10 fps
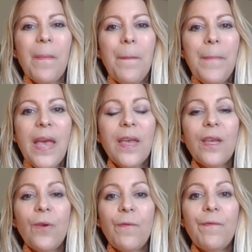
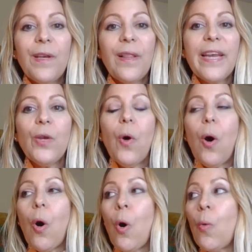making you feel like you
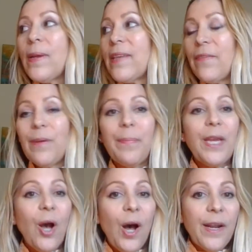always have to
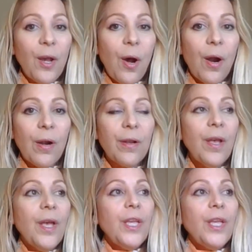be on guard.